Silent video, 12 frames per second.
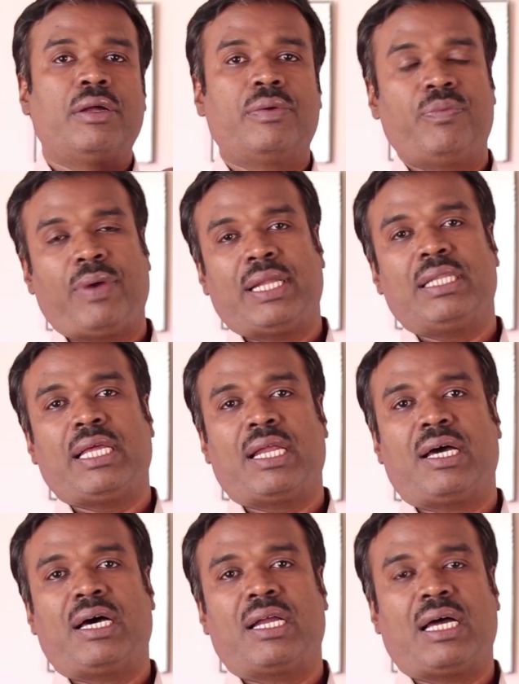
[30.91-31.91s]
When
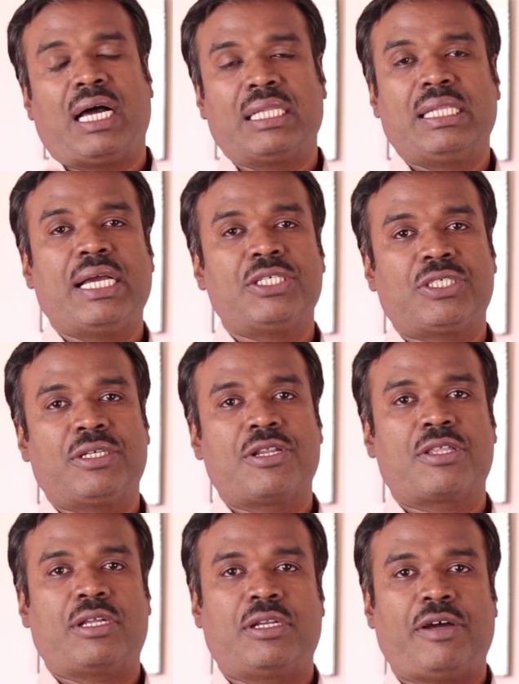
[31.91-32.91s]
there are
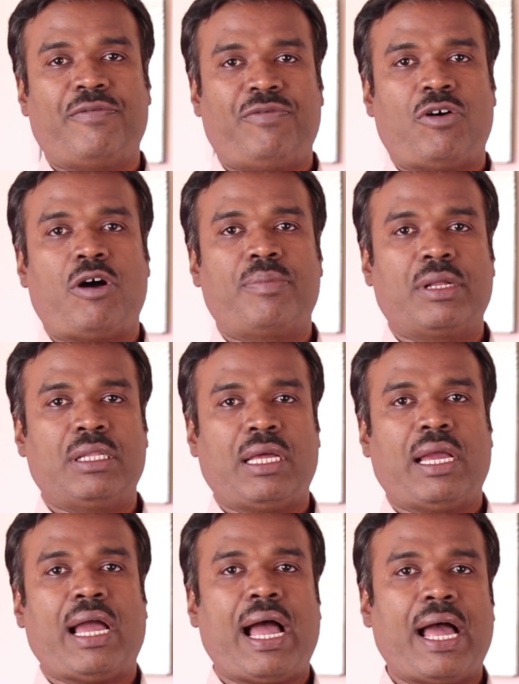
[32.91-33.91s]
adhesions that are formed in
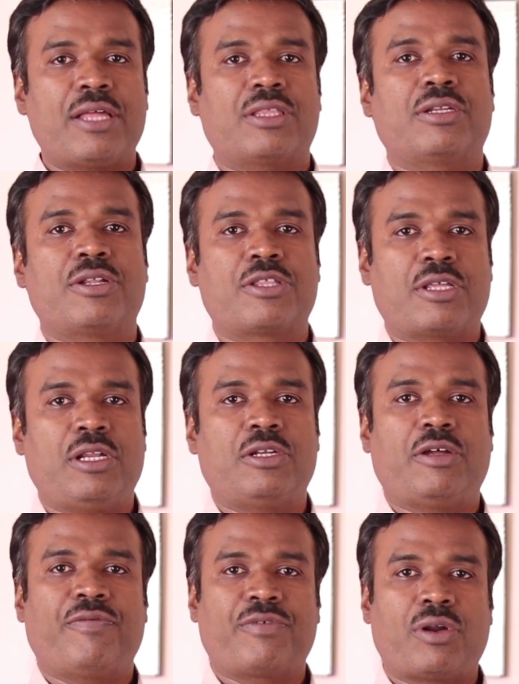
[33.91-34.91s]
the eye as a result
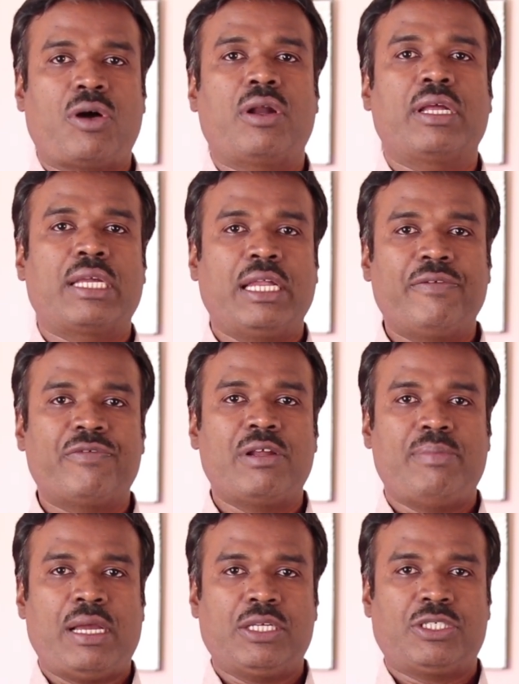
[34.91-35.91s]
of chronic
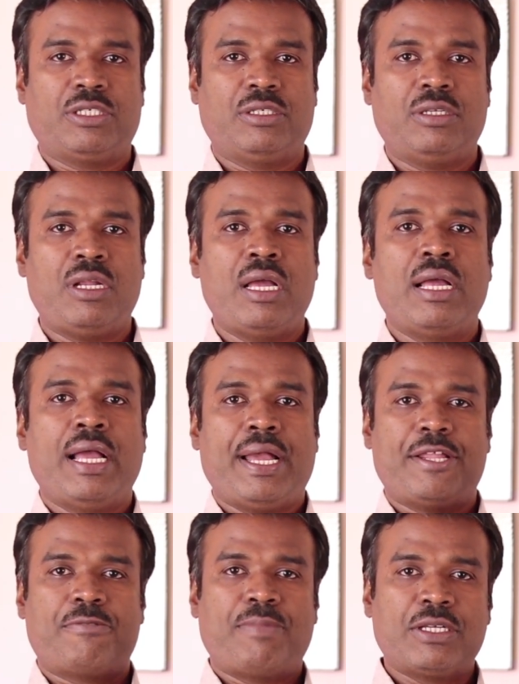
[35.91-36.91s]
inflammation,
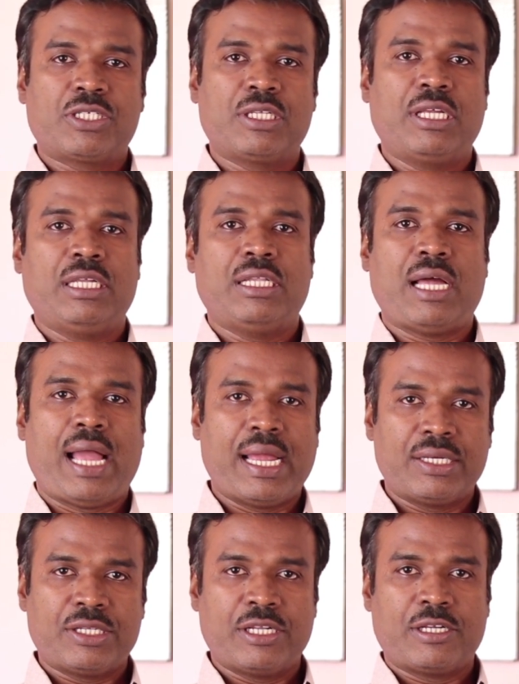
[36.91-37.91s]
especially in the
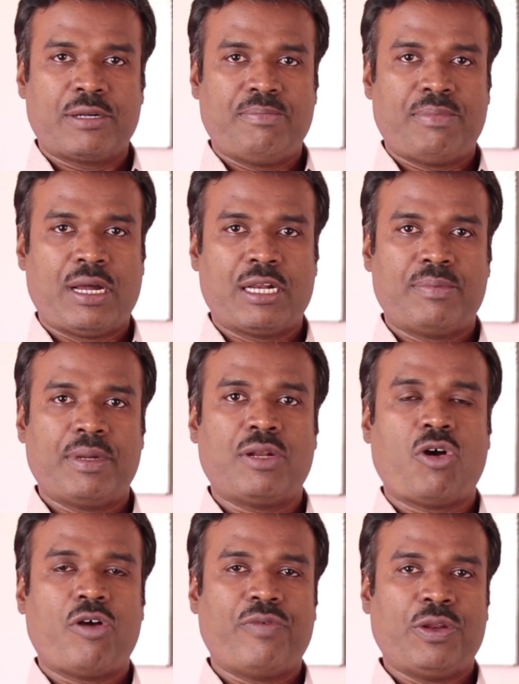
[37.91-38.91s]
anterior compartment,
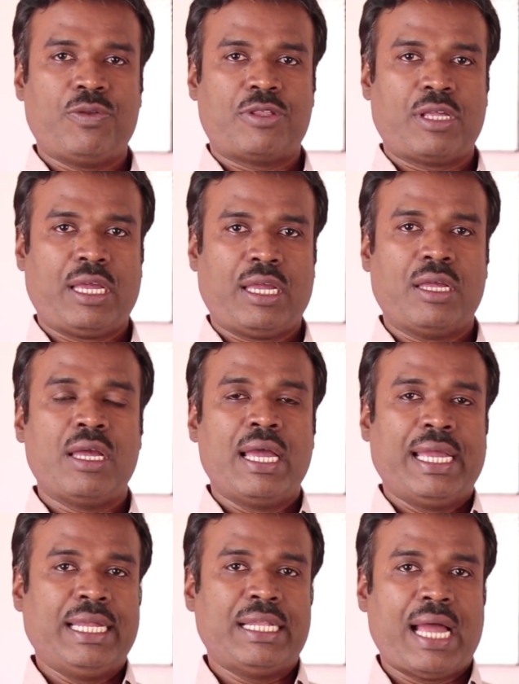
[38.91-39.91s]
or when we say
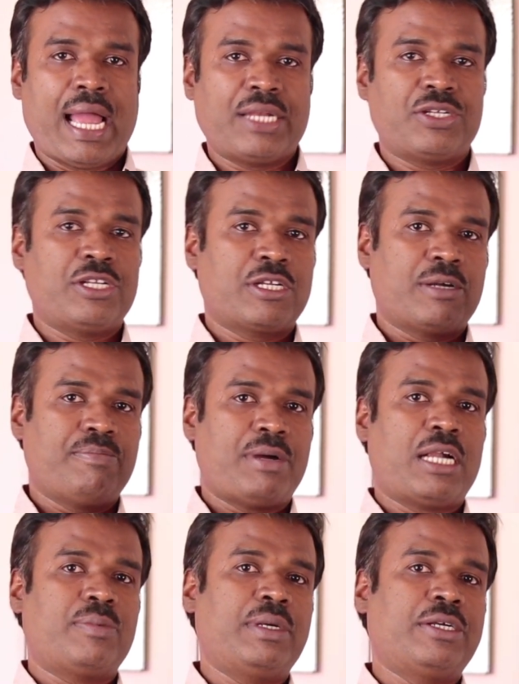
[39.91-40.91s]
in the anterior
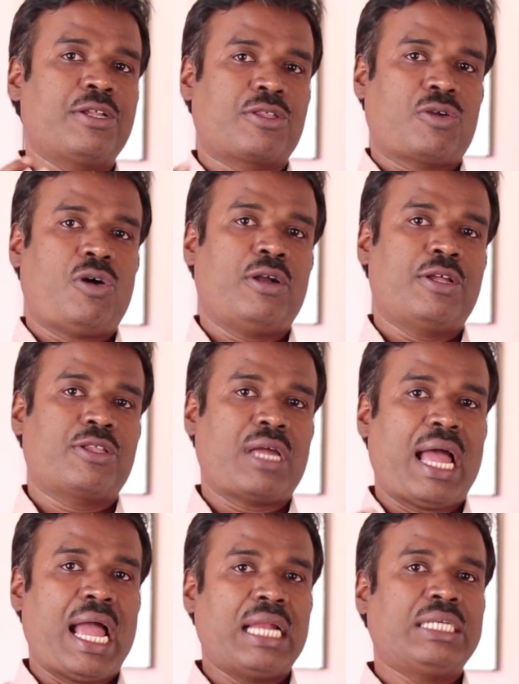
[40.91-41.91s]
compartment, it is called as the
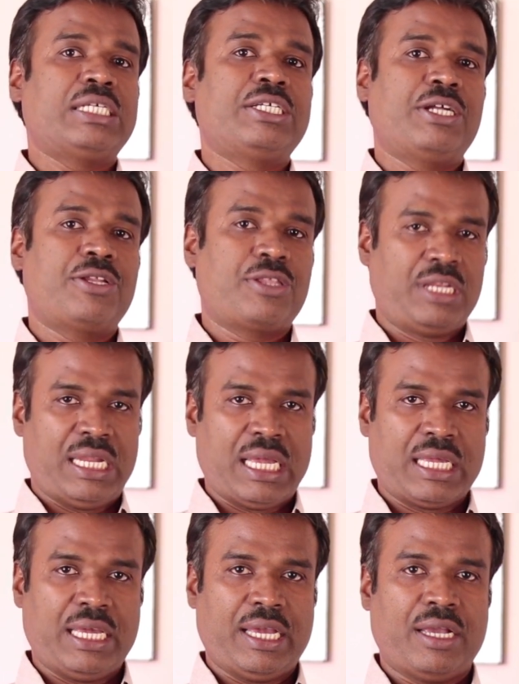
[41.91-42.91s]
anterior
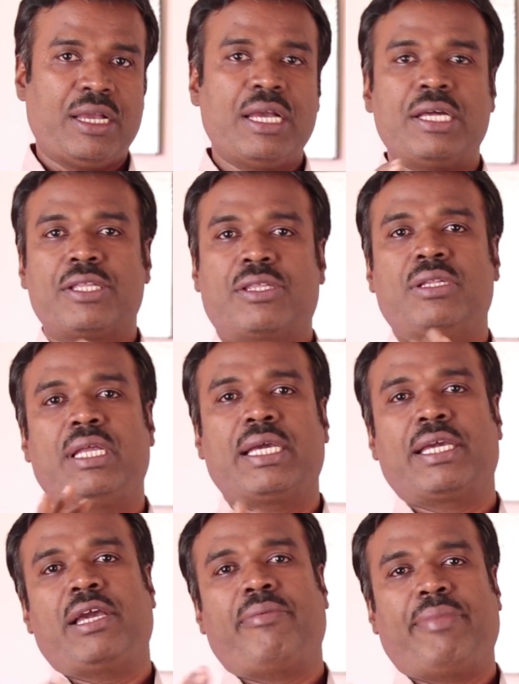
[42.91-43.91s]
synechiae.
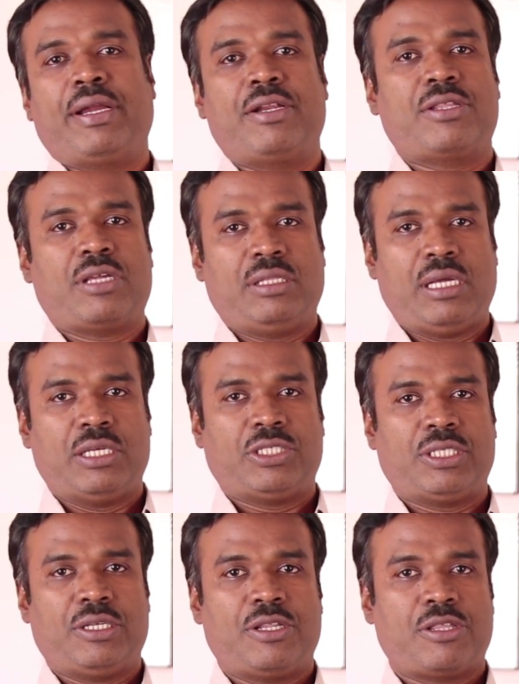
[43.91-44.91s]
Synechiae means
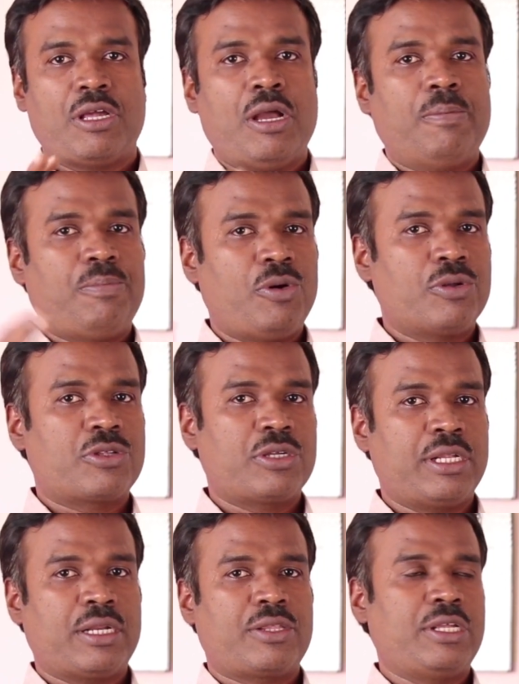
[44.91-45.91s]
adhesions.
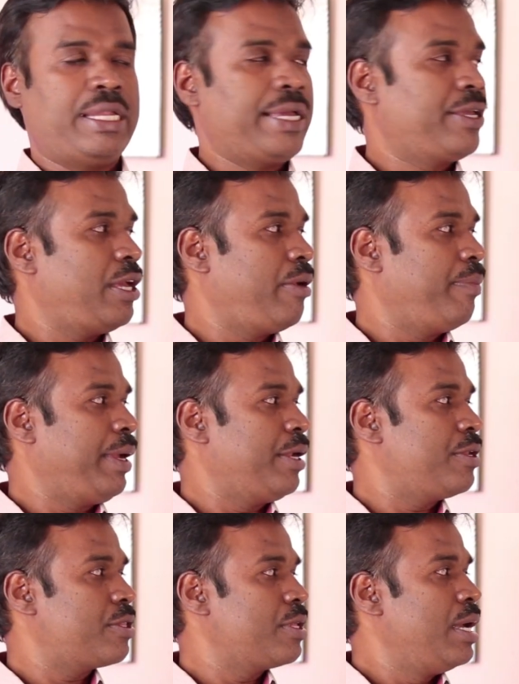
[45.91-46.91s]
Posterior synechiae
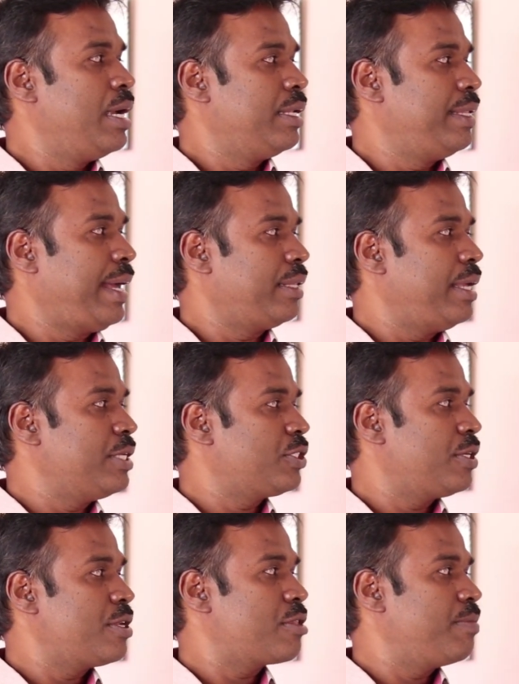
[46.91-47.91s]
means the
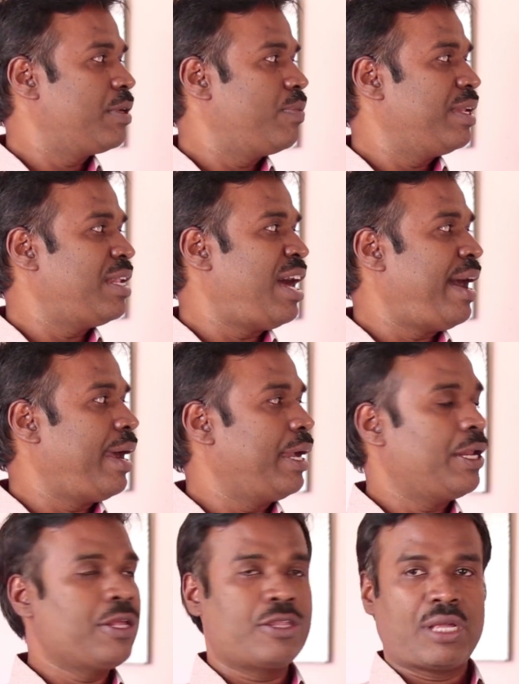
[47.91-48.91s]
adhesions between the
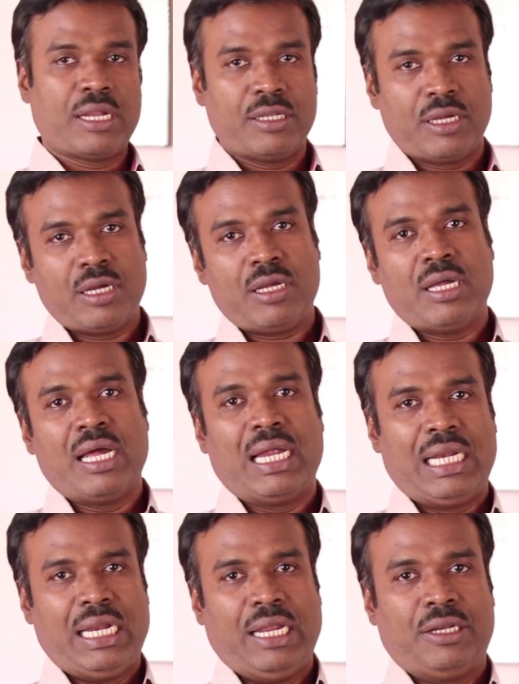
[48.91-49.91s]
iris and the
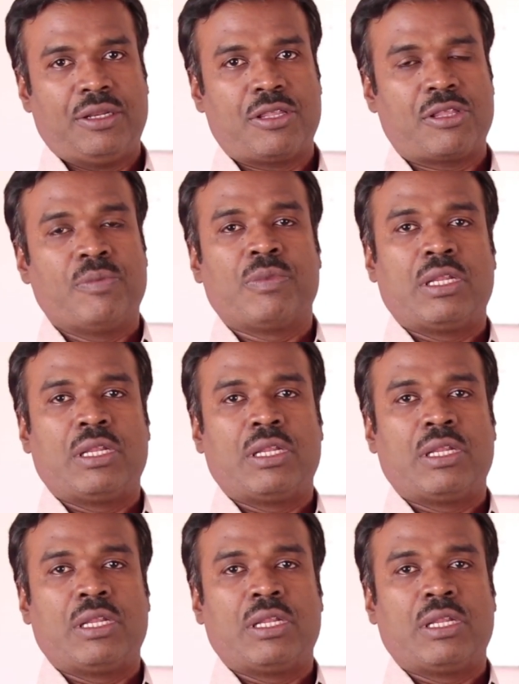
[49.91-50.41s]
lens.